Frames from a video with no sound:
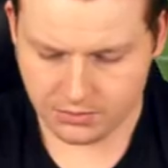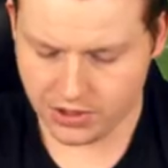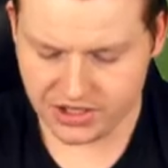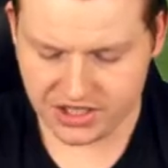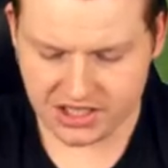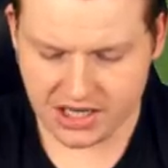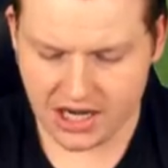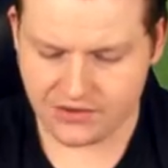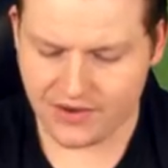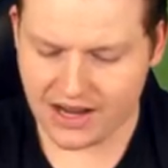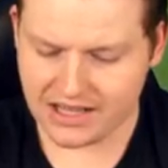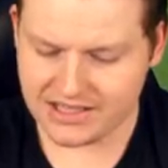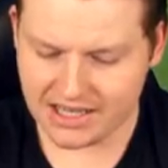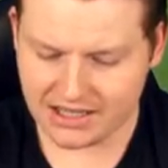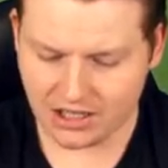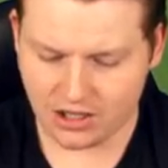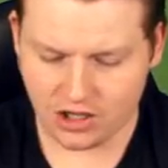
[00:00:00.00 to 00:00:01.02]
Blues just need to
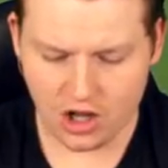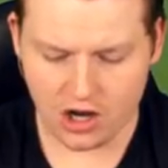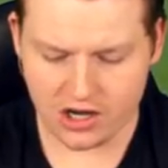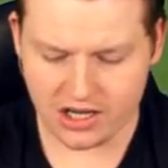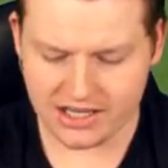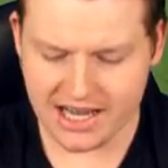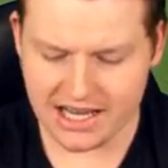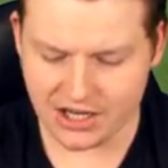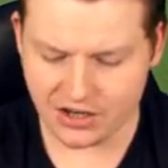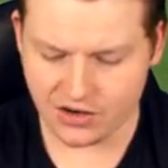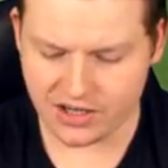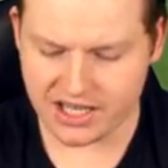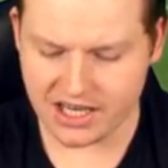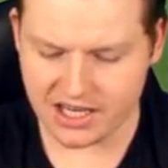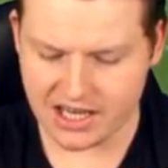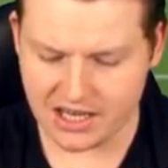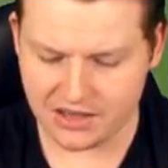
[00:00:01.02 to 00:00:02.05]
run down the clock. Need a
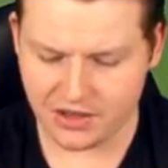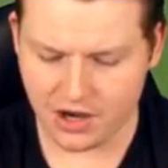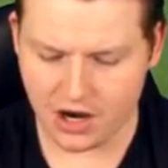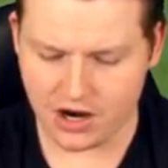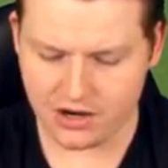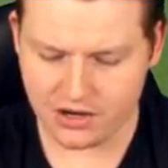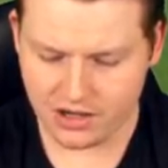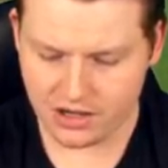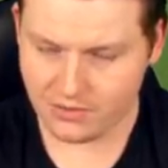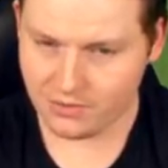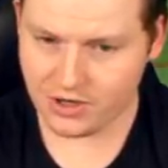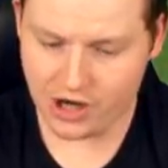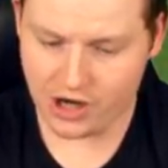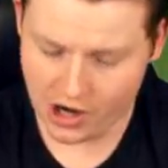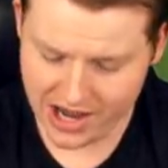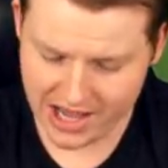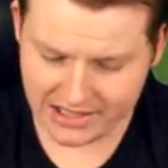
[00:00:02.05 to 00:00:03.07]
good kick here, though. We
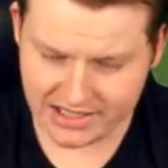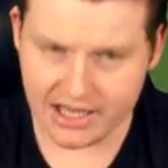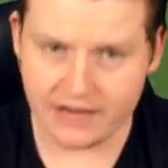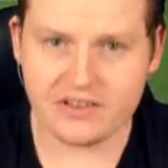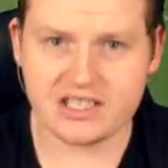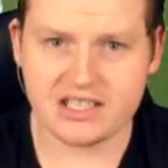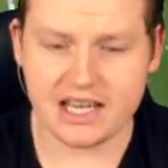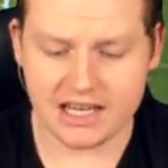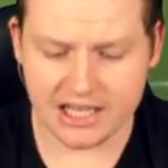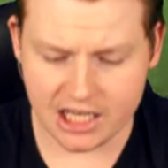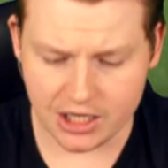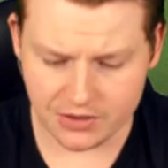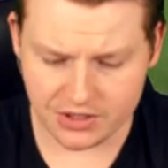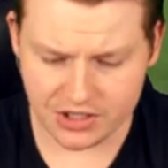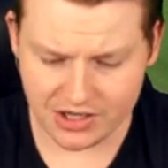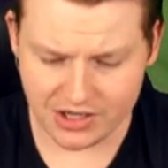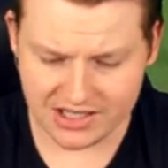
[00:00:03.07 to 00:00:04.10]
know how devastating
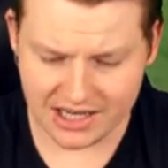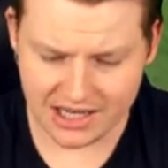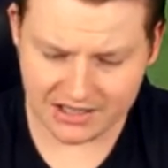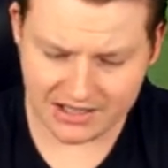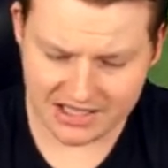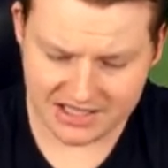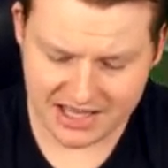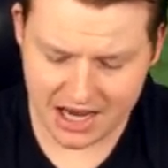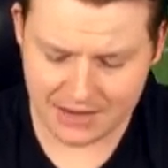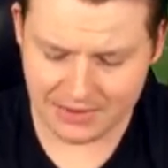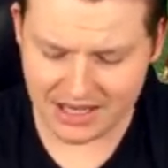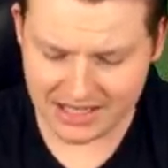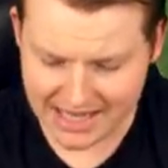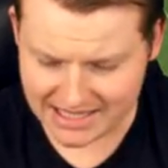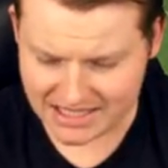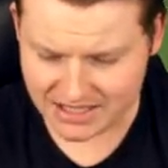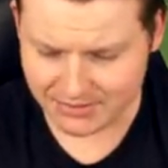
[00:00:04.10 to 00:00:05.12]
kick returns are in this game.
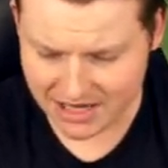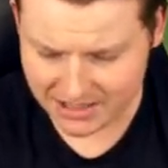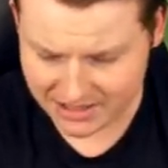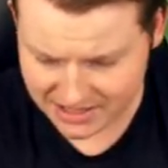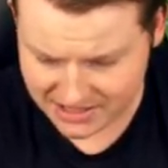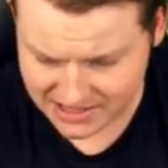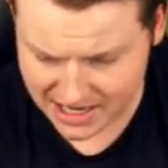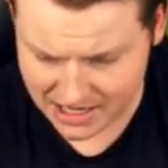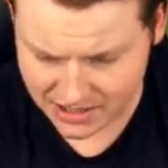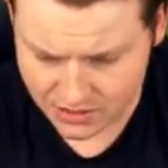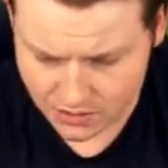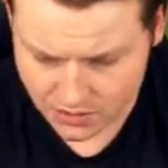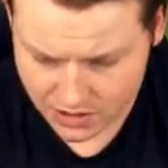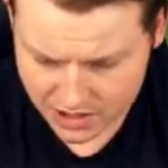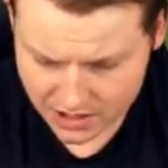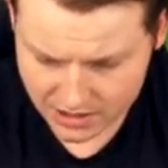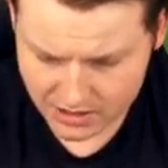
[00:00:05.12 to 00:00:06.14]
They need to make this
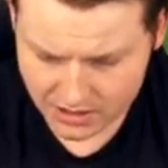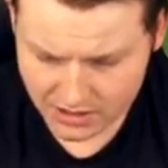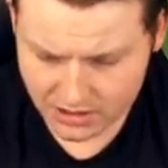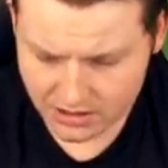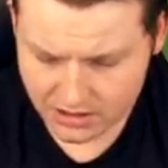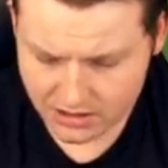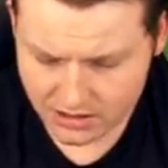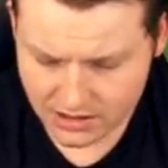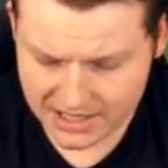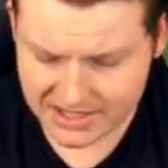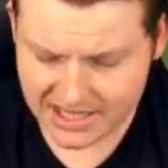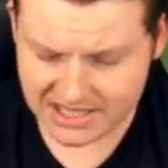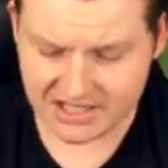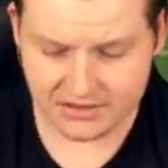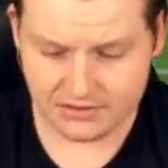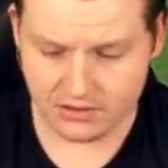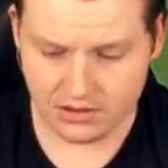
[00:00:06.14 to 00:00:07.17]
tackle. And
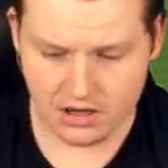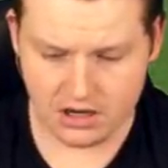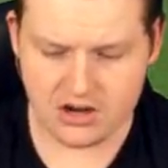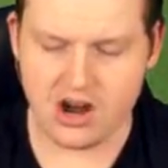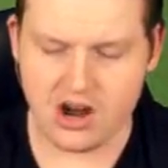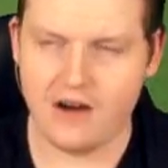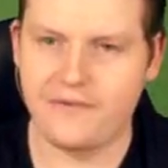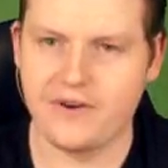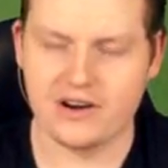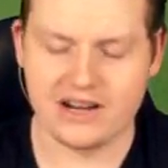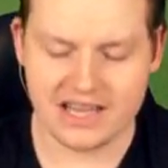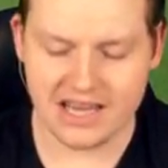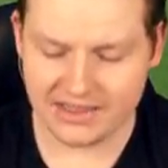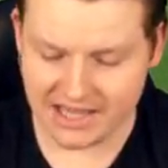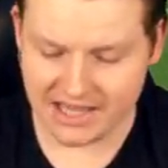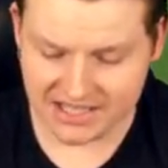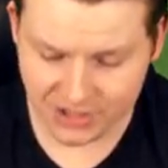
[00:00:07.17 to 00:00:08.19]
that's, oh, Carfield
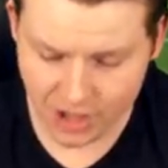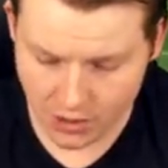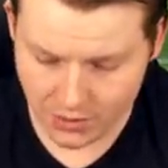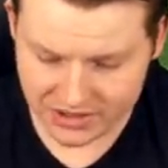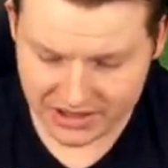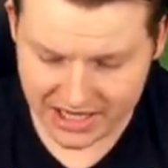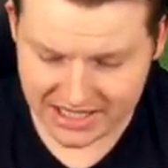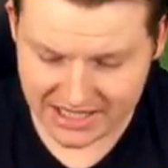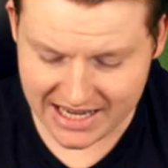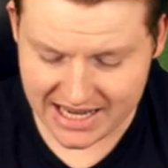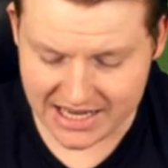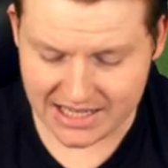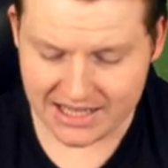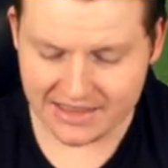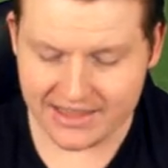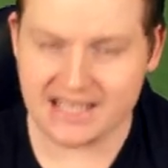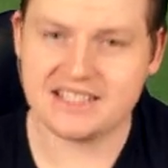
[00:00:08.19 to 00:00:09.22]
again. That's not what they
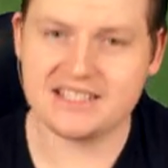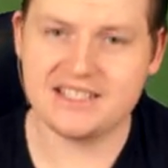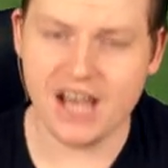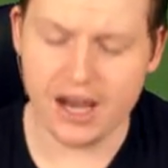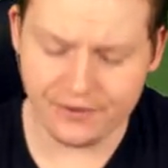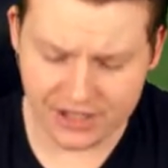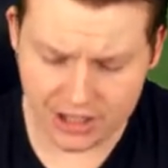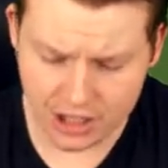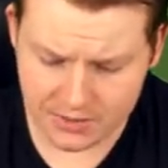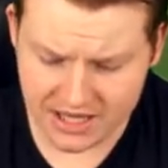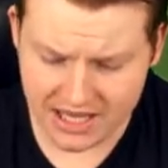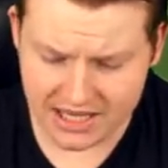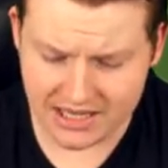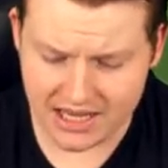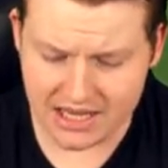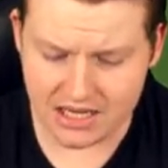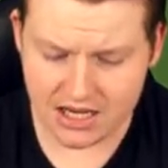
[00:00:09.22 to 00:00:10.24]
need. That's definitely not what
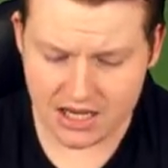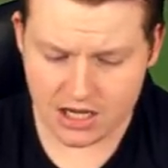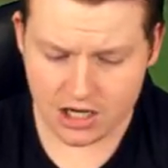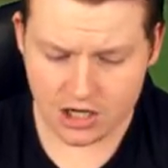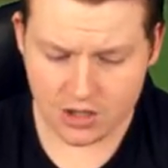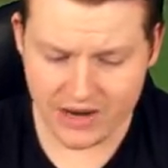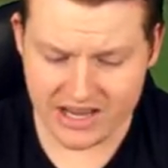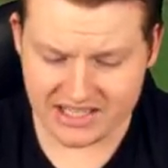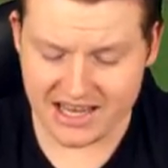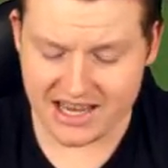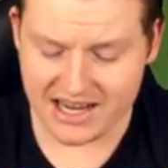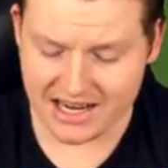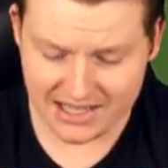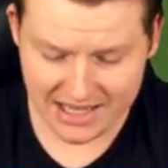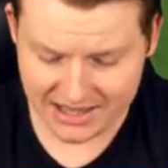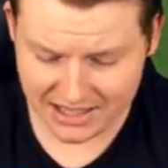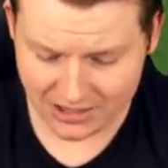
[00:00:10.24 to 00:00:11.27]
they need.
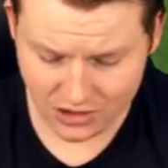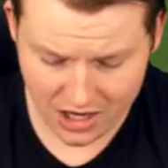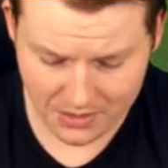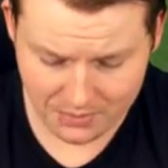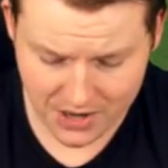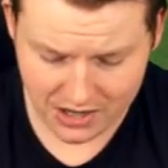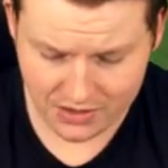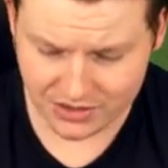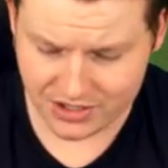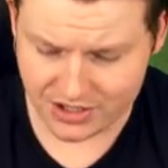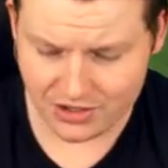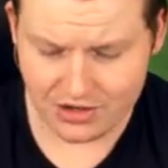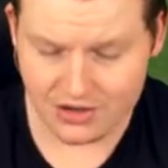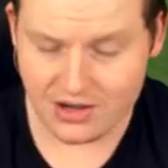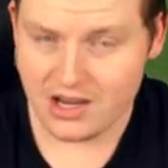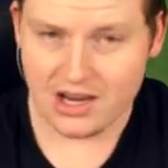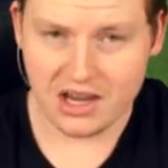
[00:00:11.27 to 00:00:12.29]
Queensland, another line break or
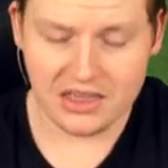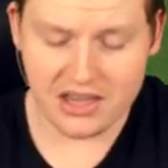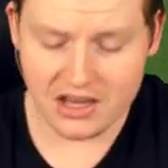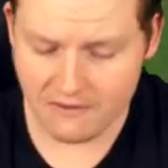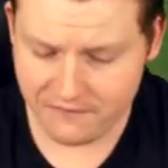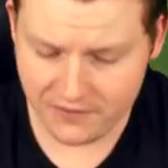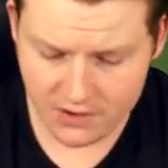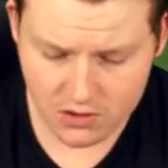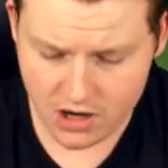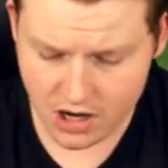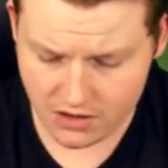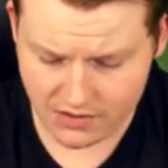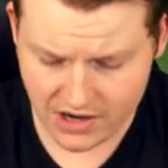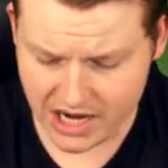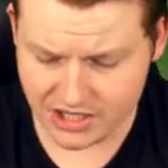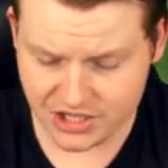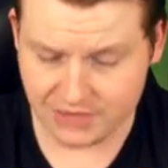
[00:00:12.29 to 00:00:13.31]
two. And they're in field goal
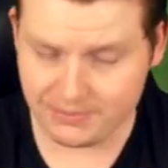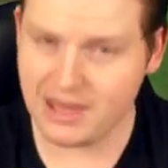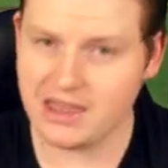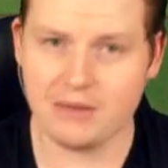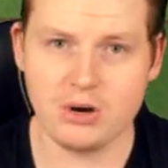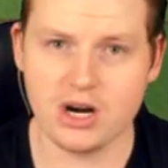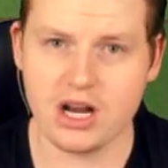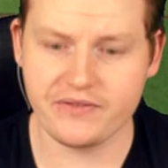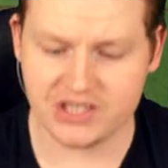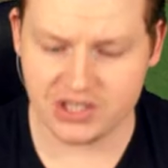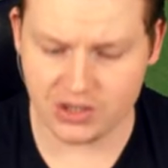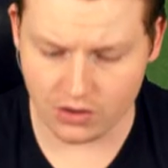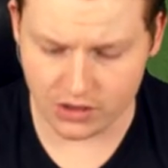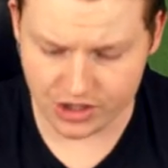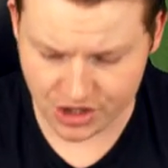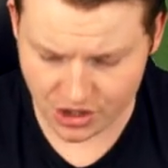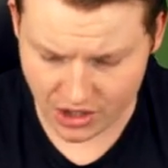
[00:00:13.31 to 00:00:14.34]
range. Man, they won't even
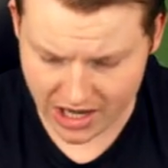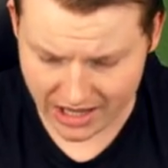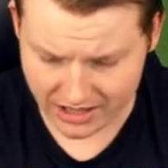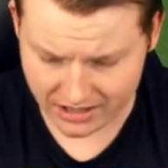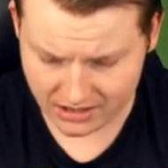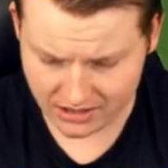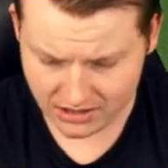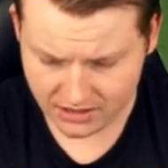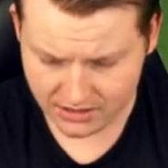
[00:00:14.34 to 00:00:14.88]
score a try.